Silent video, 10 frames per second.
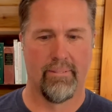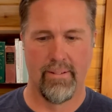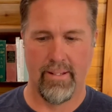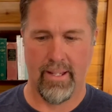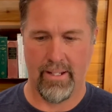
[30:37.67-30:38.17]

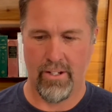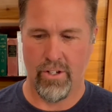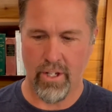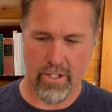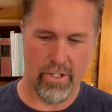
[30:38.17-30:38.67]

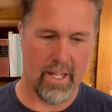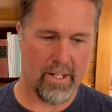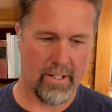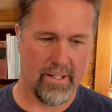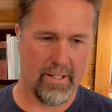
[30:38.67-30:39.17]
nudge
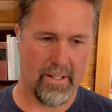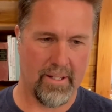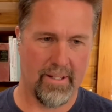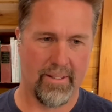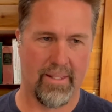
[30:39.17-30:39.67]

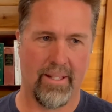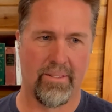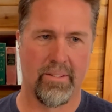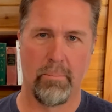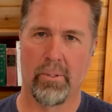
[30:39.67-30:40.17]
that
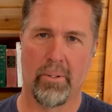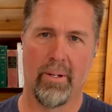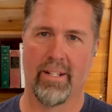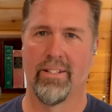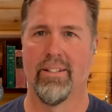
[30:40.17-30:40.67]
simple
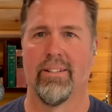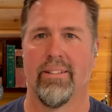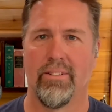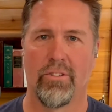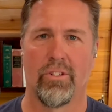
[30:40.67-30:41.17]
correction
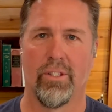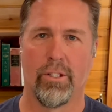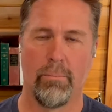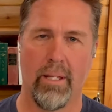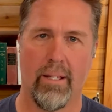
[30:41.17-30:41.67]
just a
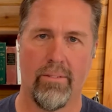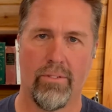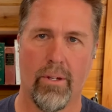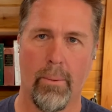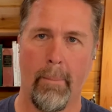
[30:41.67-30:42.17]
little bit.
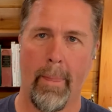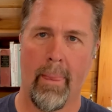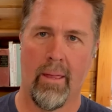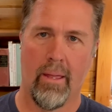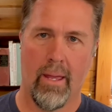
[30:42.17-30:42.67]
So,
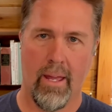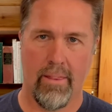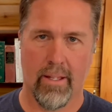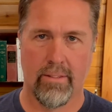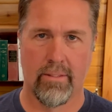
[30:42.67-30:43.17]
hey,
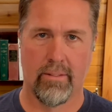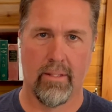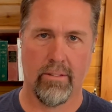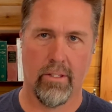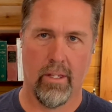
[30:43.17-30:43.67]
that's
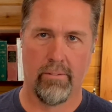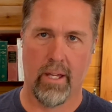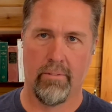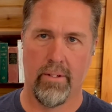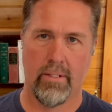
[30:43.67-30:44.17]
all I've
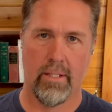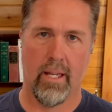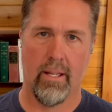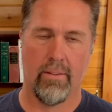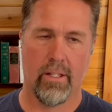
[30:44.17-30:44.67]
got for you
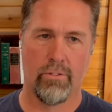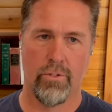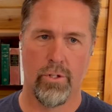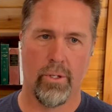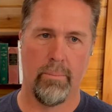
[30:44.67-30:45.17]
today. Thanks for
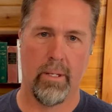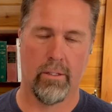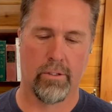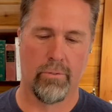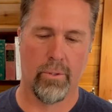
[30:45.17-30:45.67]
joining me. I
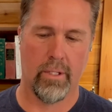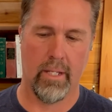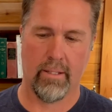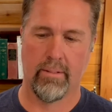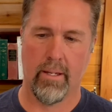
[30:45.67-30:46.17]
look forward to
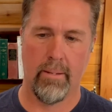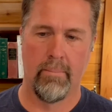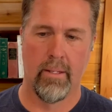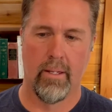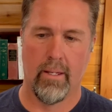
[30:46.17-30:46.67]
next time,
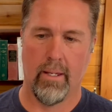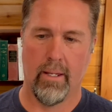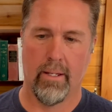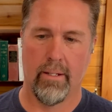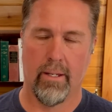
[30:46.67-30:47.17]

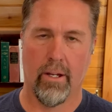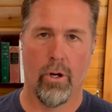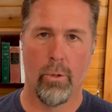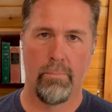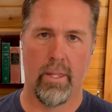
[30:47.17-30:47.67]
and
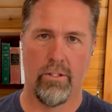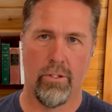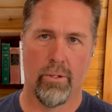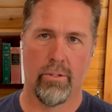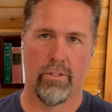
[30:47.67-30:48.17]
hope that
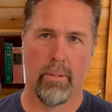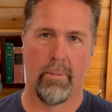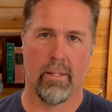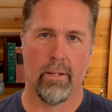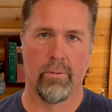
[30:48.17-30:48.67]
you heard
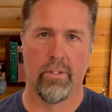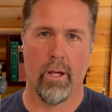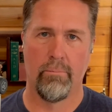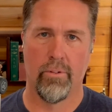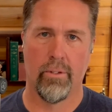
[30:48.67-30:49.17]
something that was
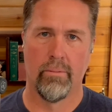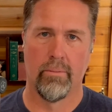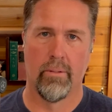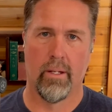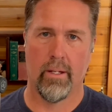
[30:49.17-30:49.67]
helpful
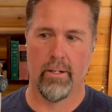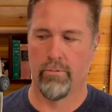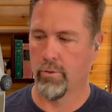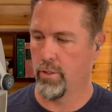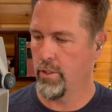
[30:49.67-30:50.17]

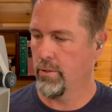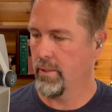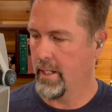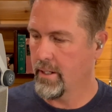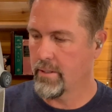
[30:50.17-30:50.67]
for you
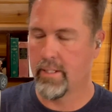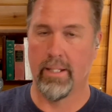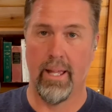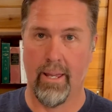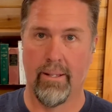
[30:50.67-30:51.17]
here
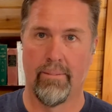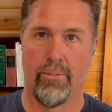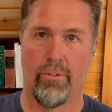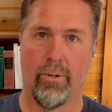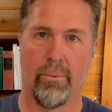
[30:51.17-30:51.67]
today.
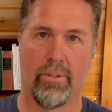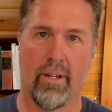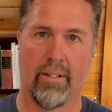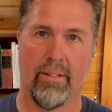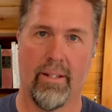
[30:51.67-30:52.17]
So we'll
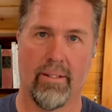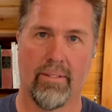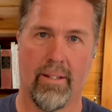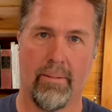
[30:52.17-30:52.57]
talk to you next time.